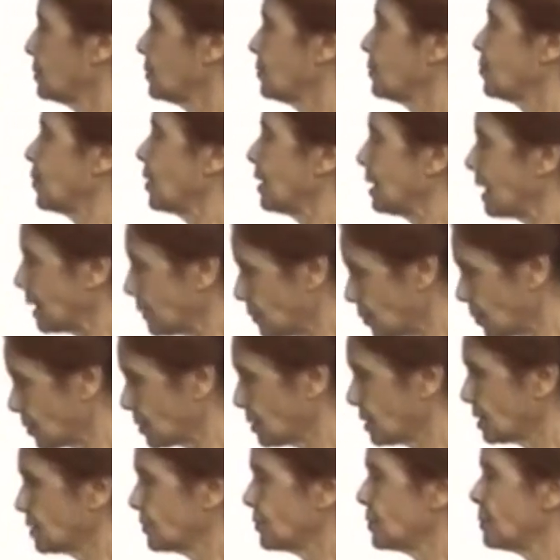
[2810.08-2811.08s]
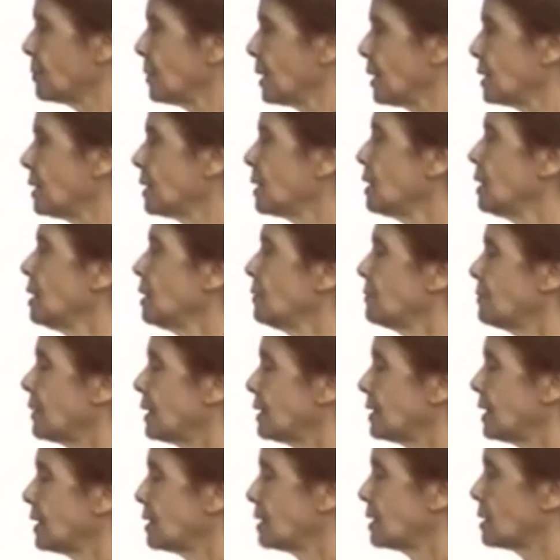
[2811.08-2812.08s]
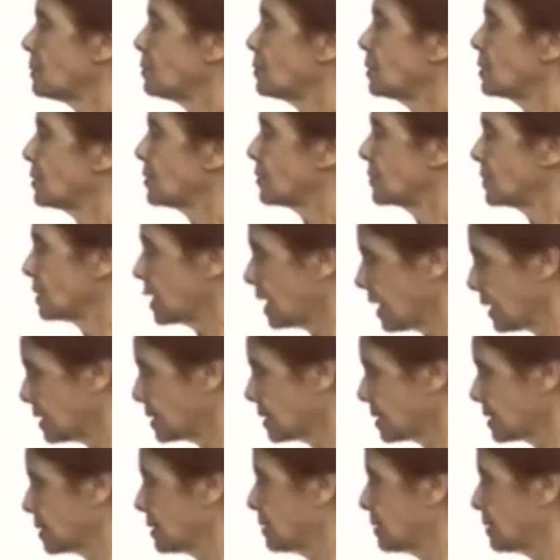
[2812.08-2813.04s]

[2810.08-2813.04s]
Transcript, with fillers: finite process we mean finite number of states,